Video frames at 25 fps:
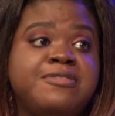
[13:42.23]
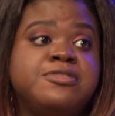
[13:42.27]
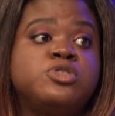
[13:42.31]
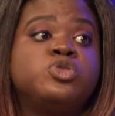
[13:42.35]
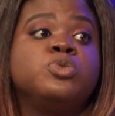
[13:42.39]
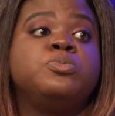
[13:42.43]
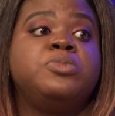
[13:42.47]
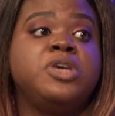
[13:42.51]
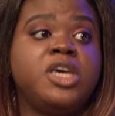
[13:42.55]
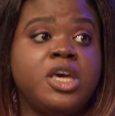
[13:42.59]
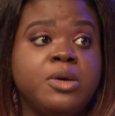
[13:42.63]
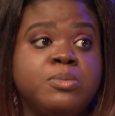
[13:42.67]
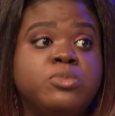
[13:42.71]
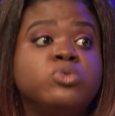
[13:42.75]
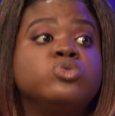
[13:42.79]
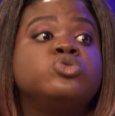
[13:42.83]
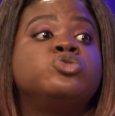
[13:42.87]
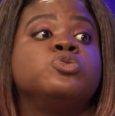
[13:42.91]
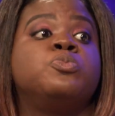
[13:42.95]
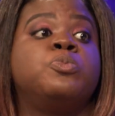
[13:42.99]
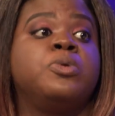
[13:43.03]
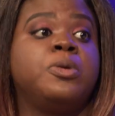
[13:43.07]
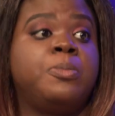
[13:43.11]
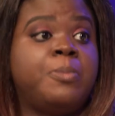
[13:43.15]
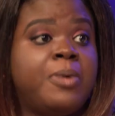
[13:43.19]
to be able to
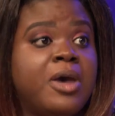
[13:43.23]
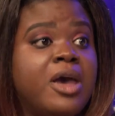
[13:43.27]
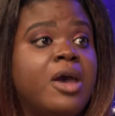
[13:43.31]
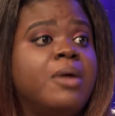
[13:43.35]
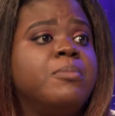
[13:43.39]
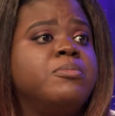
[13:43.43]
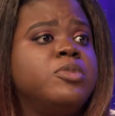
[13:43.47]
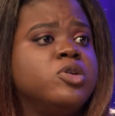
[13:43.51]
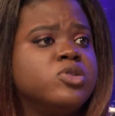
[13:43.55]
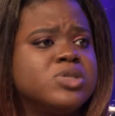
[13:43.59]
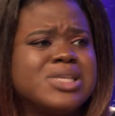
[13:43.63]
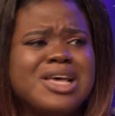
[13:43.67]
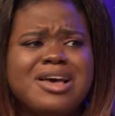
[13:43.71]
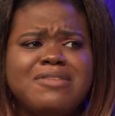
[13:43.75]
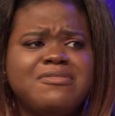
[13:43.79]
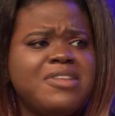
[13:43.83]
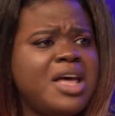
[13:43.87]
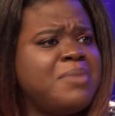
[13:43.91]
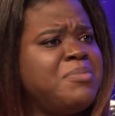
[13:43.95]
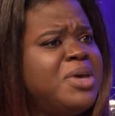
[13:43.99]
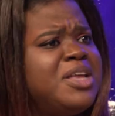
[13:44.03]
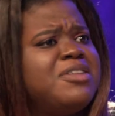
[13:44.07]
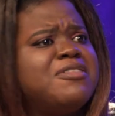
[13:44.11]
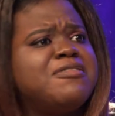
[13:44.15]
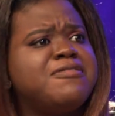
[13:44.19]
prepare meals, I
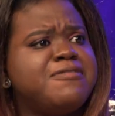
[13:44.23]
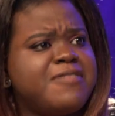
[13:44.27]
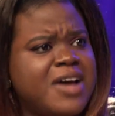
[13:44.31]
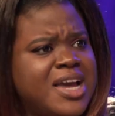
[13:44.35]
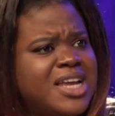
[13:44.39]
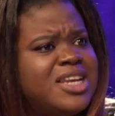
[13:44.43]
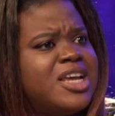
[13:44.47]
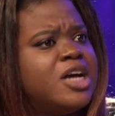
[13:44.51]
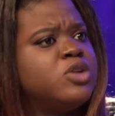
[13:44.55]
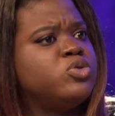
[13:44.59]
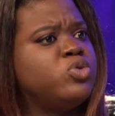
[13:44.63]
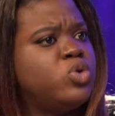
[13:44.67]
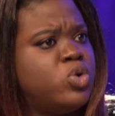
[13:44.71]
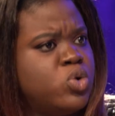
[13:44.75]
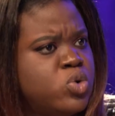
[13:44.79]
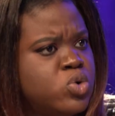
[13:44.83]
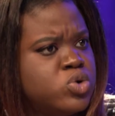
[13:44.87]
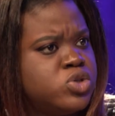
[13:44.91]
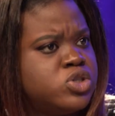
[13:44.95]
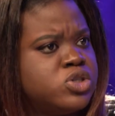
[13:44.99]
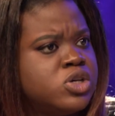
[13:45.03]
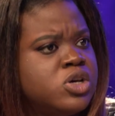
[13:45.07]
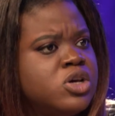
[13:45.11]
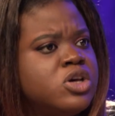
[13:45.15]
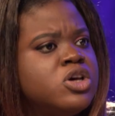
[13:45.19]
mean, fine and
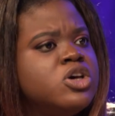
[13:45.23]
good.